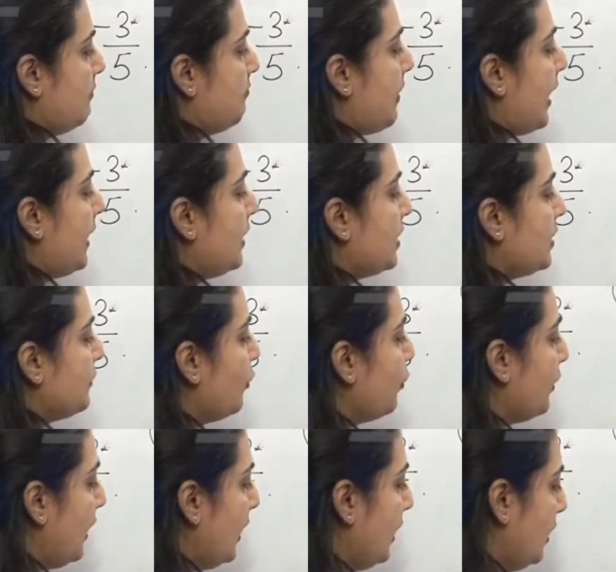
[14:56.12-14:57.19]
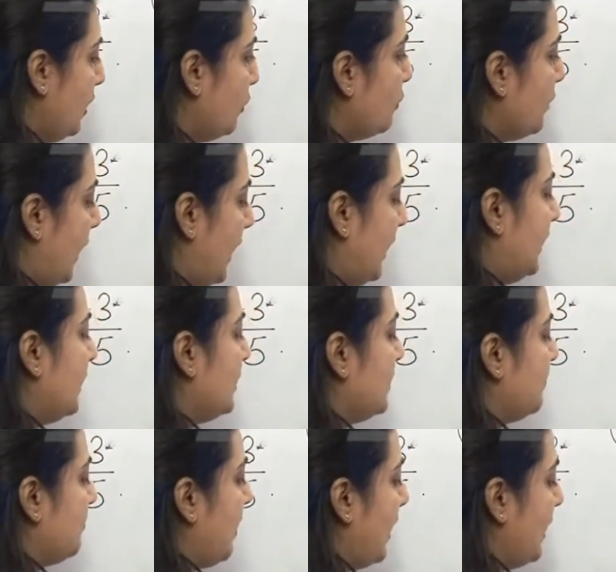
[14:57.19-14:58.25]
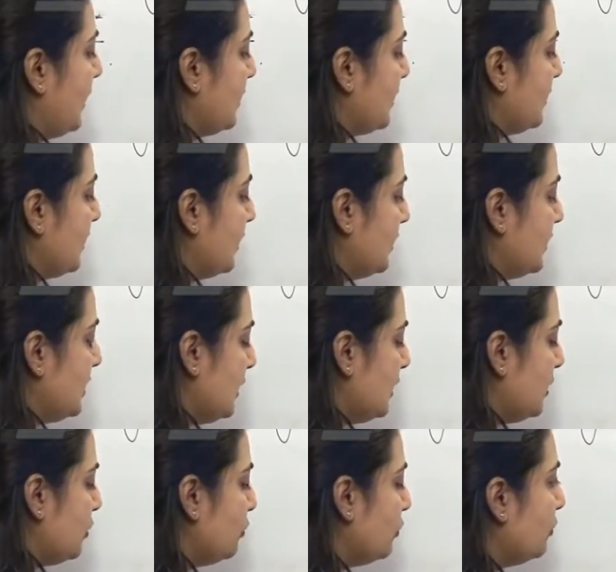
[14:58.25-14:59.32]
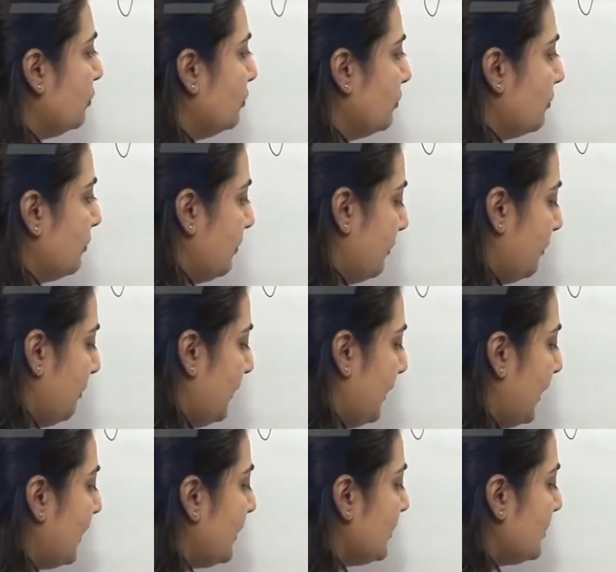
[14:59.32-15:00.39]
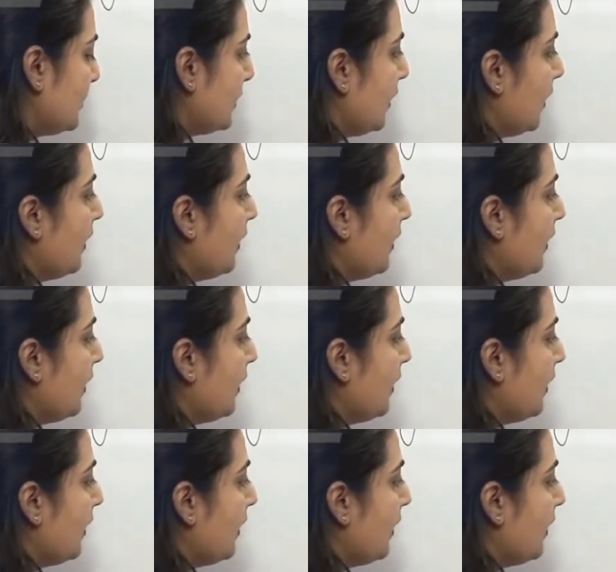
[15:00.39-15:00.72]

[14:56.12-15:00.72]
minus 4 into 8 is minus 32 plus